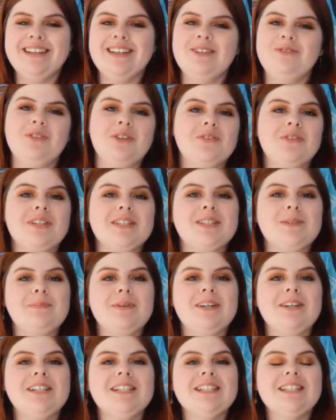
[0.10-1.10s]
If you've
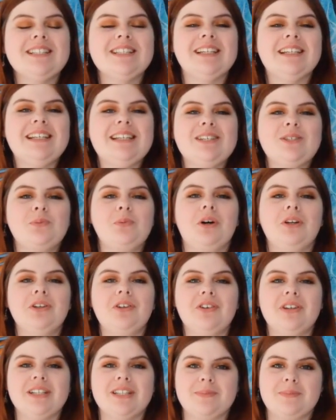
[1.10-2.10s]
experienced at least one
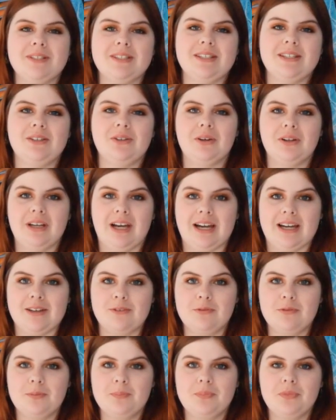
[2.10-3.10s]
Christmas in your
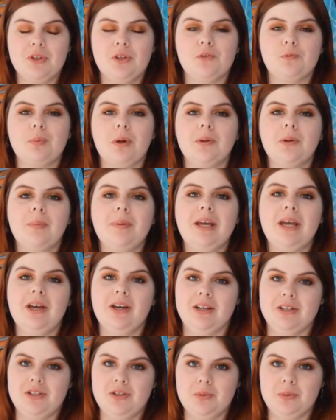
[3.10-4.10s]
life, you've probably
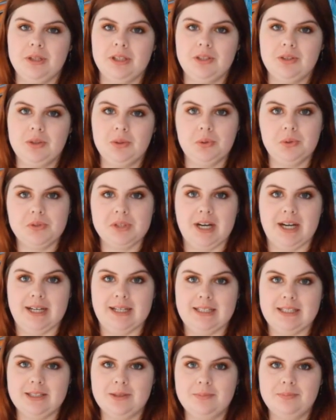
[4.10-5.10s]
heard the word
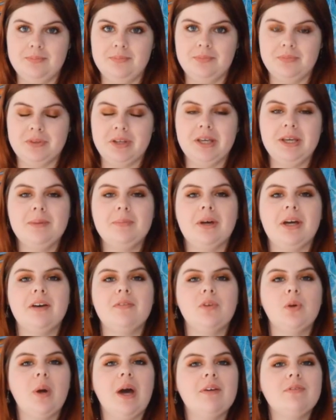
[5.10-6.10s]
Yuletide. But
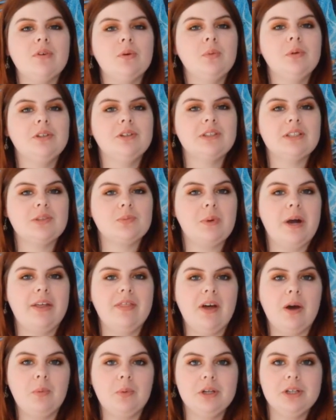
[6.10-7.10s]
have you ever wondered where
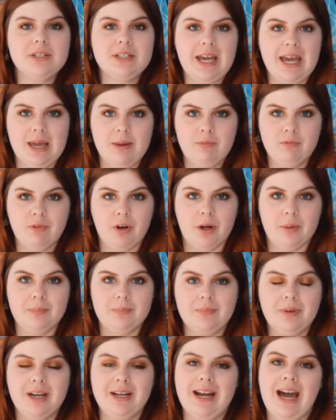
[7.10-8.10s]
that word came
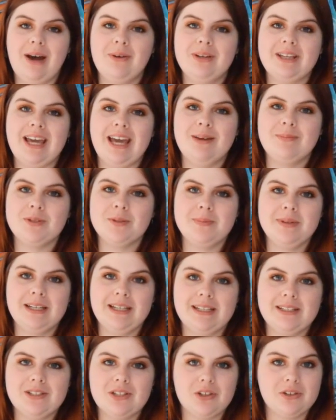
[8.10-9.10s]
from and how it came to be
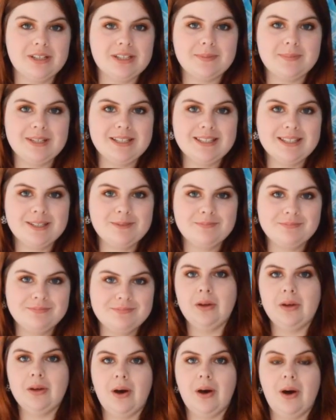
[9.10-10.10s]
linked to Christmas?
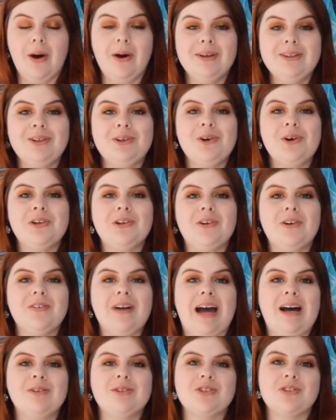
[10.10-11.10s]
On or
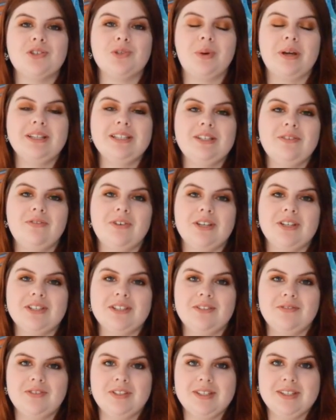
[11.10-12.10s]
around the
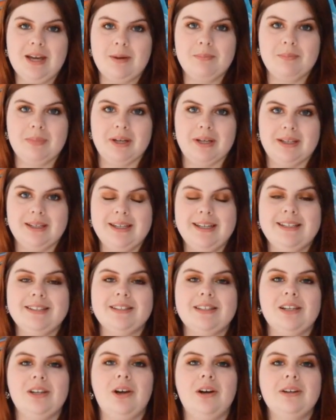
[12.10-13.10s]
21st of December
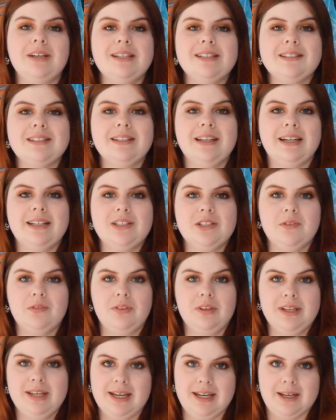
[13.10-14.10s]
is the longest night of
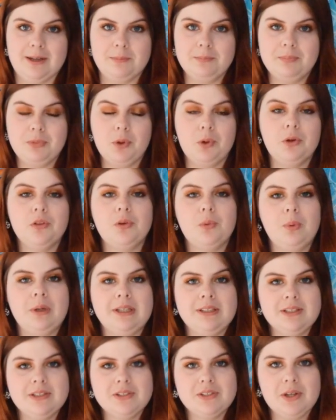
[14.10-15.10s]
the year, or the
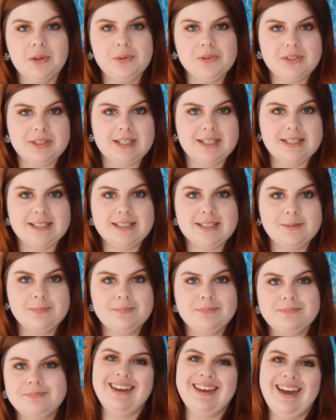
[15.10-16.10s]
winter solstice.
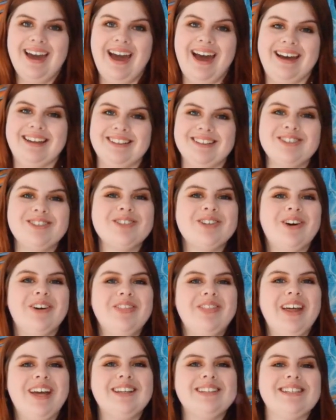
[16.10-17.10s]
And
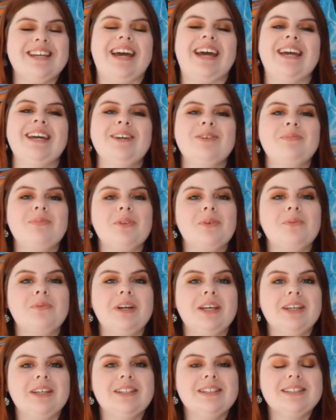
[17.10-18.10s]
on that day,
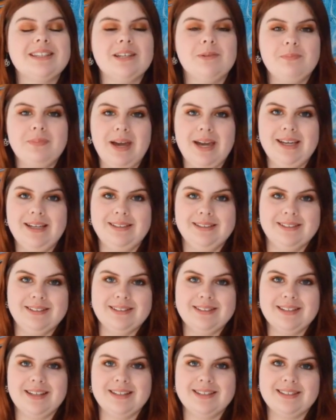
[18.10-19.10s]
Wiccans and
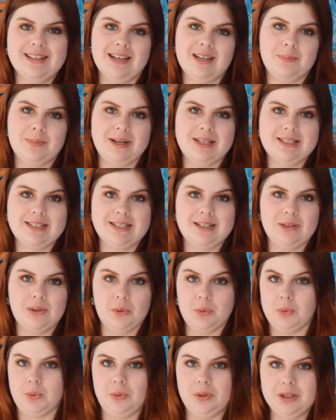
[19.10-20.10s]
pagans are celebrating
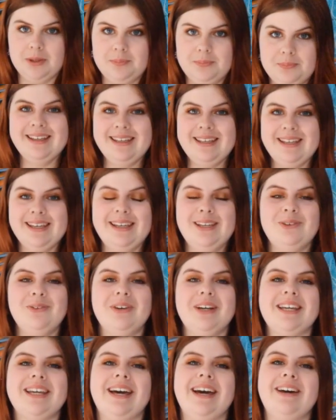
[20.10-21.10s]
Yule. In
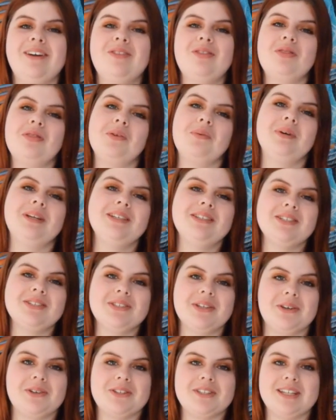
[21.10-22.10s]
Wicca, the winter
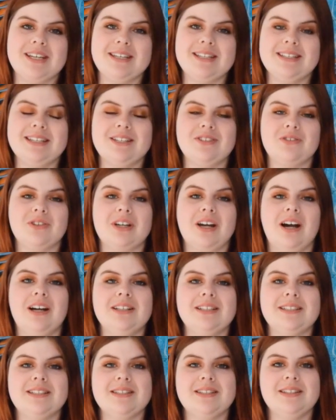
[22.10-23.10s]
solstice is
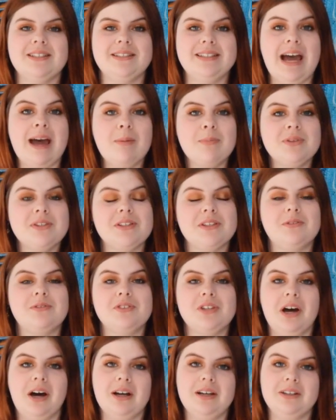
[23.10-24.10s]
regarded as the depths of
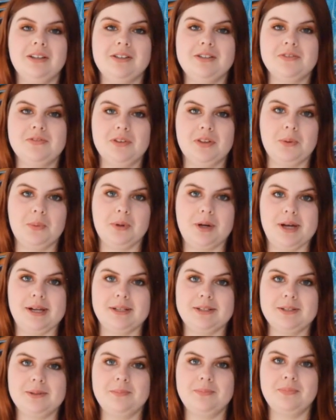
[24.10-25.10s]
darkness for the
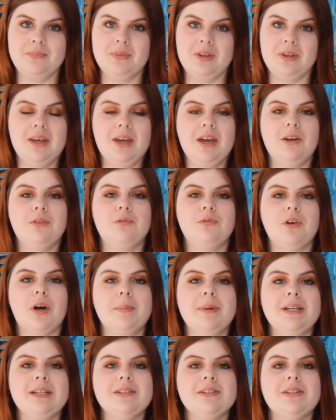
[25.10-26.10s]
world. And
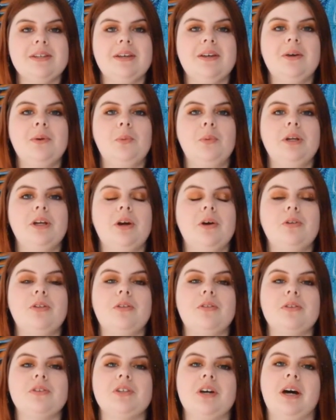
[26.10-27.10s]
from it, we know
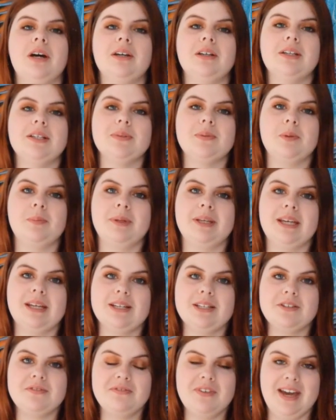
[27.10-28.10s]
that the darkness will
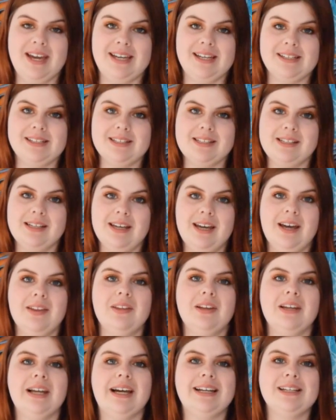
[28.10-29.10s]
begin to fade and
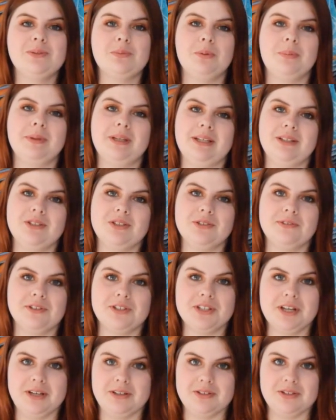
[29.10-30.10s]
the light will begin to
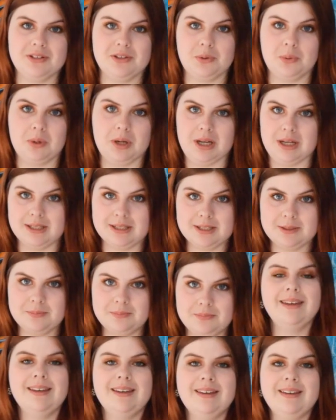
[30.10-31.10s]
return to the world.
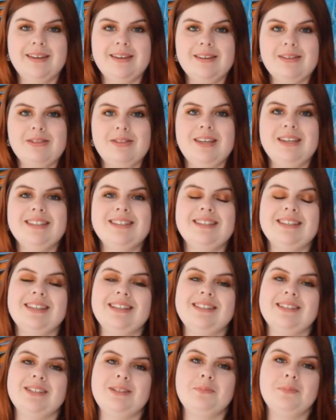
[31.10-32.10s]
This
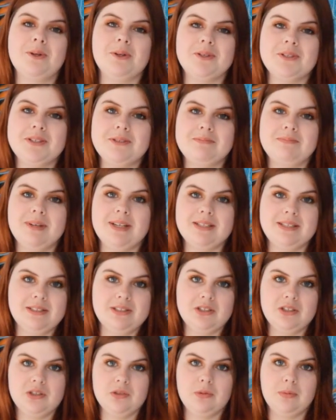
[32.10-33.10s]
is an important
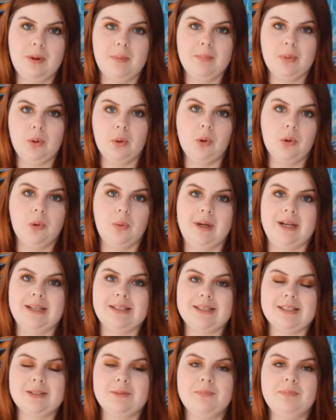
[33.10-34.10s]
message to remember
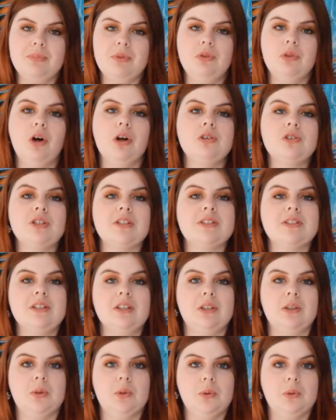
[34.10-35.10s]
always, not just
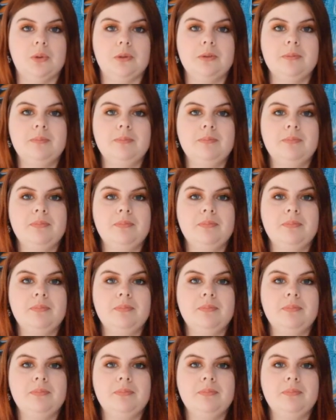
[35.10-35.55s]
at Yule.